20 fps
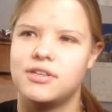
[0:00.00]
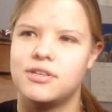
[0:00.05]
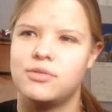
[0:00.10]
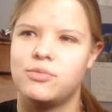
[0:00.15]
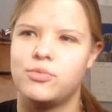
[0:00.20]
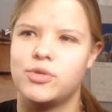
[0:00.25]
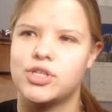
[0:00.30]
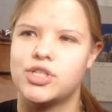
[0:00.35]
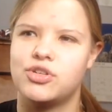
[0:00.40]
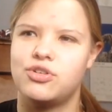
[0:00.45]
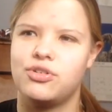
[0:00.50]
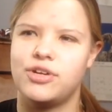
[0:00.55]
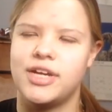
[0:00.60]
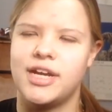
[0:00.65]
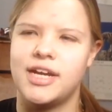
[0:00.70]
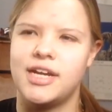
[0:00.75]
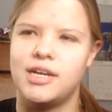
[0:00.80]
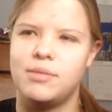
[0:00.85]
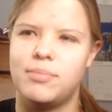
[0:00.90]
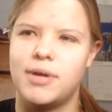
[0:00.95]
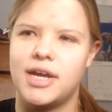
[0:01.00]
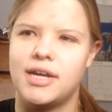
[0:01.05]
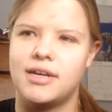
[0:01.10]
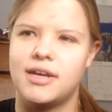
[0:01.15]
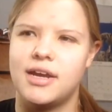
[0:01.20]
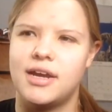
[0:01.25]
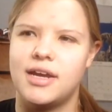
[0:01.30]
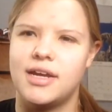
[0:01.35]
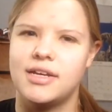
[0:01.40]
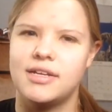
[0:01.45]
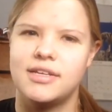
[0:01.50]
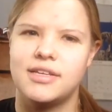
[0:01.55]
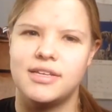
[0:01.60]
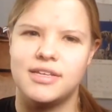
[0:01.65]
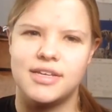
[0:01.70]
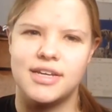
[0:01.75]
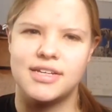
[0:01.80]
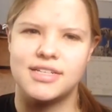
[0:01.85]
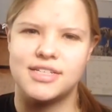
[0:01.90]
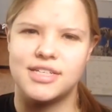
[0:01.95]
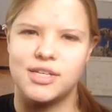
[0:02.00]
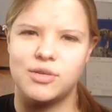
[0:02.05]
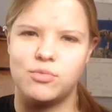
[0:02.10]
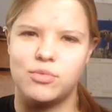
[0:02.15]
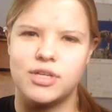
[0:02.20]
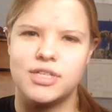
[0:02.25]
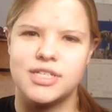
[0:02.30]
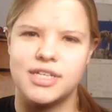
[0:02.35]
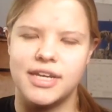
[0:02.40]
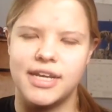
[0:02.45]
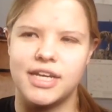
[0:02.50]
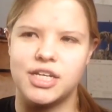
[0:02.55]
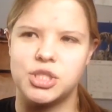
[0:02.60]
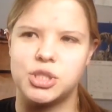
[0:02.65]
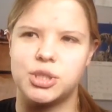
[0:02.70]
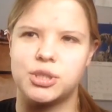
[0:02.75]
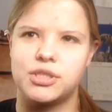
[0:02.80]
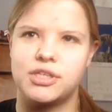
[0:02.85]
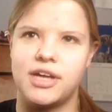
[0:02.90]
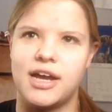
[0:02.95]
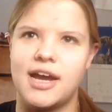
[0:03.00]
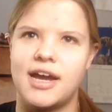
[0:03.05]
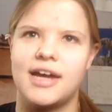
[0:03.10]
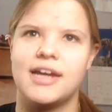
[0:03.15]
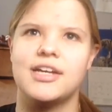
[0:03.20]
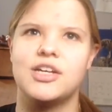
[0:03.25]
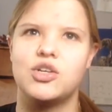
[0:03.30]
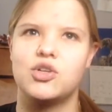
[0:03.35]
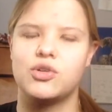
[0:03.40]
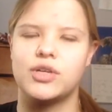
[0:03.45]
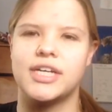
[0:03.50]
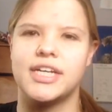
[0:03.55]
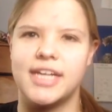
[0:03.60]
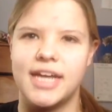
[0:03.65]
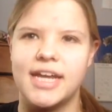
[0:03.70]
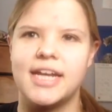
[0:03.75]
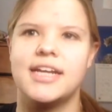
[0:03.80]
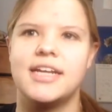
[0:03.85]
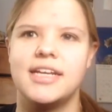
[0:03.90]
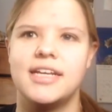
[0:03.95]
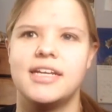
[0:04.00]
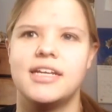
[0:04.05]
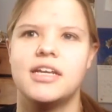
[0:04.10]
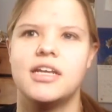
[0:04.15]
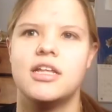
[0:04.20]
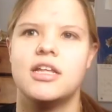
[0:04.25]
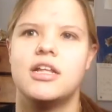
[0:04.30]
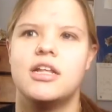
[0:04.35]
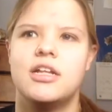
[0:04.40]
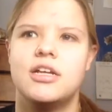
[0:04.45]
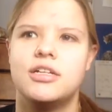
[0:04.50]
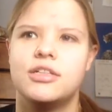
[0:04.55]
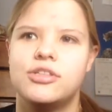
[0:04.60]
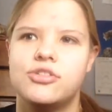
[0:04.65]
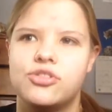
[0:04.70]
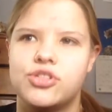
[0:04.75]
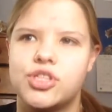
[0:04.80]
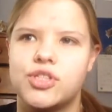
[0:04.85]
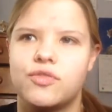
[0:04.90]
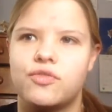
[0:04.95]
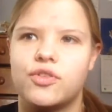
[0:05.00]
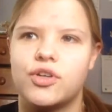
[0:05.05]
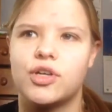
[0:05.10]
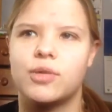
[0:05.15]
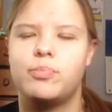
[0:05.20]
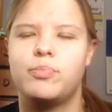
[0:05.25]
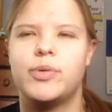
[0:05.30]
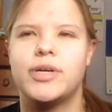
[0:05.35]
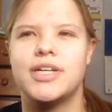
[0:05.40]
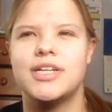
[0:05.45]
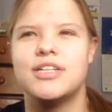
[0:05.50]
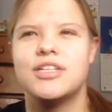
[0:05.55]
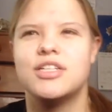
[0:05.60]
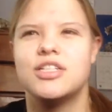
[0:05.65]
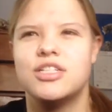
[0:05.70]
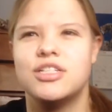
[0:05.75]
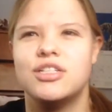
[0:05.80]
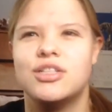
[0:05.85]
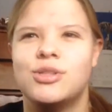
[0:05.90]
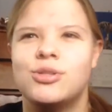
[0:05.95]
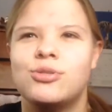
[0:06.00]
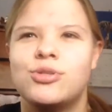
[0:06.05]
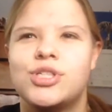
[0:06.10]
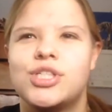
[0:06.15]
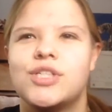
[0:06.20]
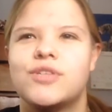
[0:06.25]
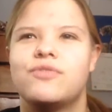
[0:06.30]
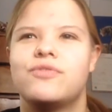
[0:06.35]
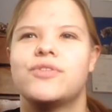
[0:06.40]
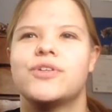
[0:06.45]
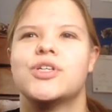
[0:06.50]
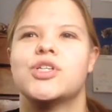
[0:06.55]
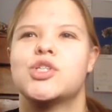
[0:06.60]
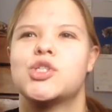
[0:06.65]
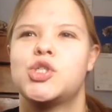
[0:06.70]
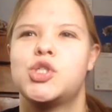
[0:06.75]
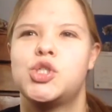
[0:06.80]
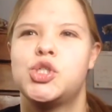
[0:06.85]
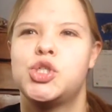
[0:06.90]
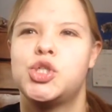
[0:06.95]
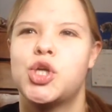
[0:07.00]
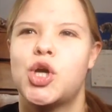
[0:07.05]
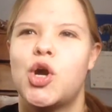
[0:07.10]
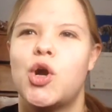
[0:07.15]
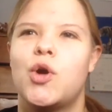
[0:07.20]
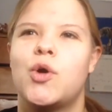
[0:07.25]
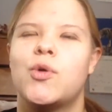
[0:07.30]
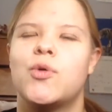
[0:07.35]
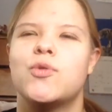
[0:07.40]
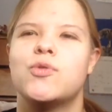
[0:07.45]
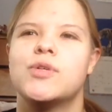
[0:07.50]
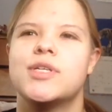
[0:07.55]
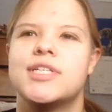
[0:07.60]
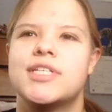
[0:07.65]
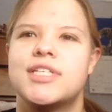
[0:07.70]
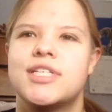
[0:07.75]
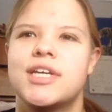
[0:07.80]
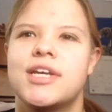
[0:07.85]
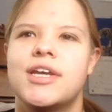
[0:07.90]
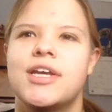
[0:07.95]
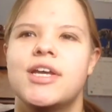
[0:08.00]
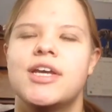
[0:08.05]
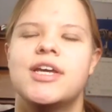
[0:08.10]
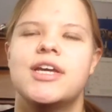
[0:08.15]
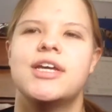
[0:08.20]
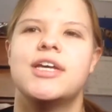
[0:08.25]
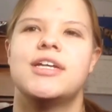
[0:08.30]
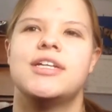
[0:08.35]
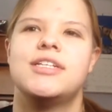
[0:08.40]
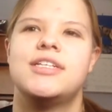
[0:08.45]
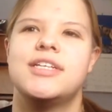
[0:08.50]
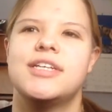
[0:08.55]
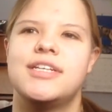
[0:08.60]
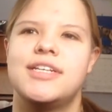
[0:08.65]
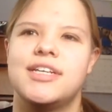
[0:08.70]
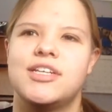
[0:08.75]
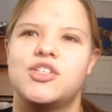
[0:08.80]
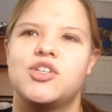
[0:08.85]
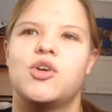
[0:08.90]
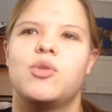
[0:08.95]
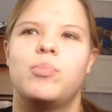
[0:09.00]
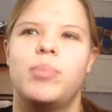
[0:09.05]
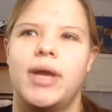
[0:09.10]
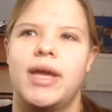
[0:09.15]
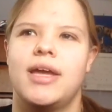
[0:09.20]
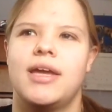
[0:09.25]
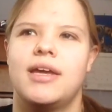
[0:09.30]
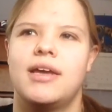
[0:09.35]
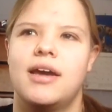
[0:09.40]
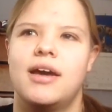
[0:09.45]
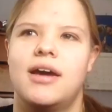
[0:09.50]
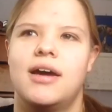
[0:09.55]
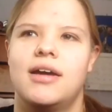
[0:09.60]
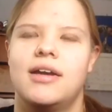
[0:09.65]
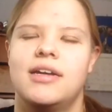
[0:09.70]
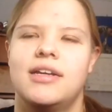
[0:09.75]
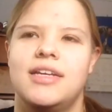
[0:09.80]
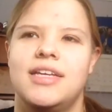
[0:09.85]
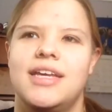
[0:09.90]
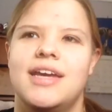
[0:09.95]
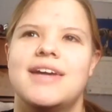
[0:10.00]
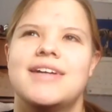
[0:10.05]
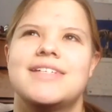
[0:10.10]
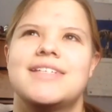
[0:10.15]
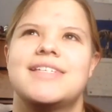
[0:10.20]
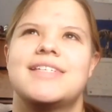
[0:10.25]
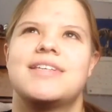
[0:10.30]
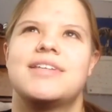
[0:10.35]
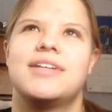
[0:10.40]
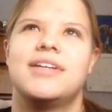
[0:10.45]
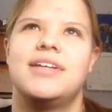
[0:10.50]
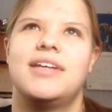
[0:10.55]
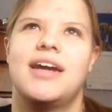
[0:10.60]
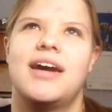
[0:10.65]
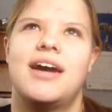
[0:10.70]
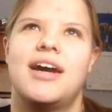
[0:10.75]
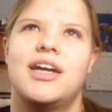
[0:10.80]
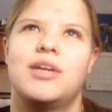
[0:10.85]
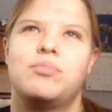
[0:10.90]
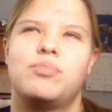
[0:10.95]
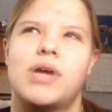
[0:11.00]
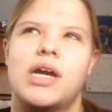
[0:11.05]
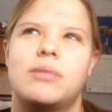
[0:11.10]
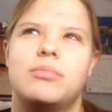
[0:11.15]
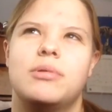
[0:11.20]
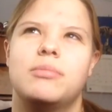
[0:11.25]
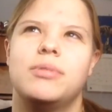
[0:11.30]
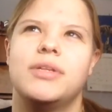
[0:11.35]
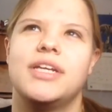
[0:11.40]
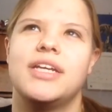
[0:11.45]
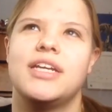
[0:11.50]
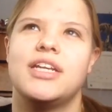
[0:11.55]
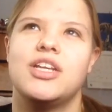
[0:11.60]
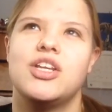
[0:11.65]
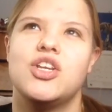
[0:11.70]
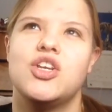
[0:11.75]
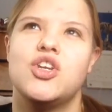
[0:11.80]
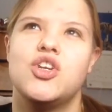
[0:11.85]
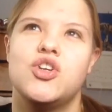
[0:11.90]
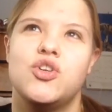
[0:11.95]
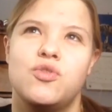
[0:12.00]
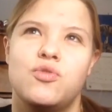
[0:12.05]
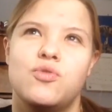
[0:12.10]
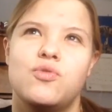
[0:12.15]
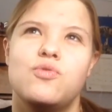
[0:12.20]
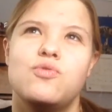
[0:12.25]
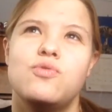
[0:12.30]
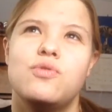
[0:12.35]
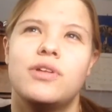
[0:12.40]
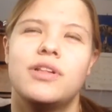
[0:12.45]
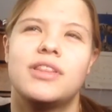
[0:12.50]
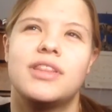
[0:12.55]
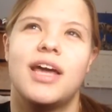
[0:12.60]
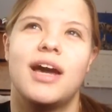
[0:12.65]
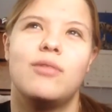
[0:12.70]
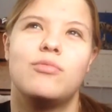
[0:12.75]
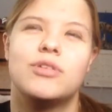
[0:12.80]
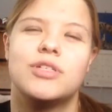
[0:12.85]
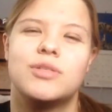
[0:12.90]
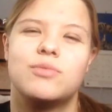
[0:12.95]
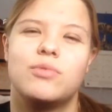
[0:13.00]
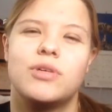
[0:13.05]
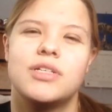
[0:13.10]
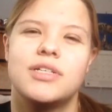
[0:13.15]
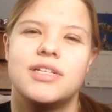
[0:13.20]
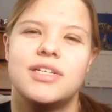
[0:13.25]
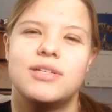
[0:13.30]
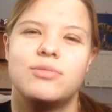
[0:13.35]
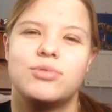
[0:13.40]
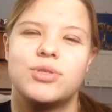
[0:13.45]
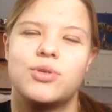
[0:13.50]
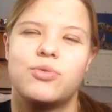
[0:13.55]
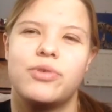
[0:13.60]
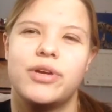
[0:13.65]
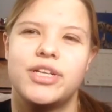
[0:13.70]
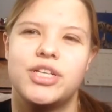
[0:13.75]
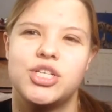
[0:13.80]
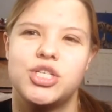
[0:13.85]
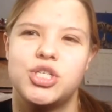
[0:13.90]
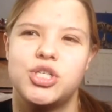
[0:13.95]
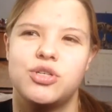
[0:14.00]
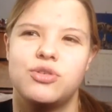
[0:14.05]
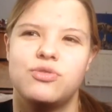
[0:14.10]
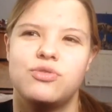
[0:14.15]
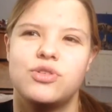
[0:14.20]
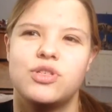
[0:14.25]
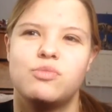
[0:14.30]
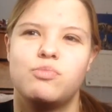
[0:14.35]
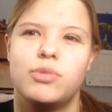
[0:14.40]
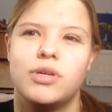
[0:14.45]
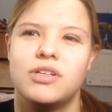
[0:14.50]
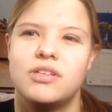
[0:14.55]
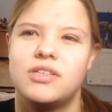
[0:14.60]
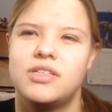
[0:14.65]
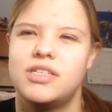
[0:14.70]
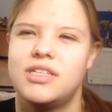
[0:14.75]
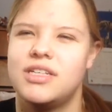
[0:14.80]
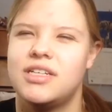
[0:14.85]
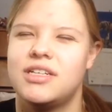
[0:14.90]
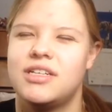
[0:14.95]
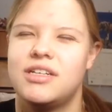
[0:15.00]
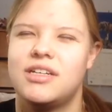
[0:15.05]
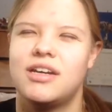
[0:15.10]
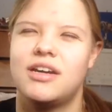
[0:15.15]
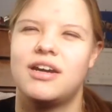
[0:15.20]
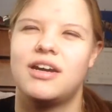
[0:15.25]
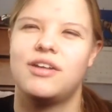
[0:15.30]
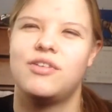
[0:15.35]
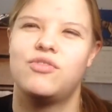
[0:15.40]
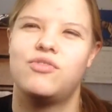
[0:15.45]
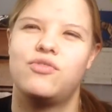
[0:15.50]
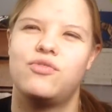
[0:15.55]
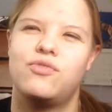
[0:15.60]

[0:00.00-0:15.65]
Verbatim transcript: was created by God. Yes, he was an angel. God created Lucifer, but Lucifer chose to disobey God. Yes, God probably knew that was what he was going to choose, but did God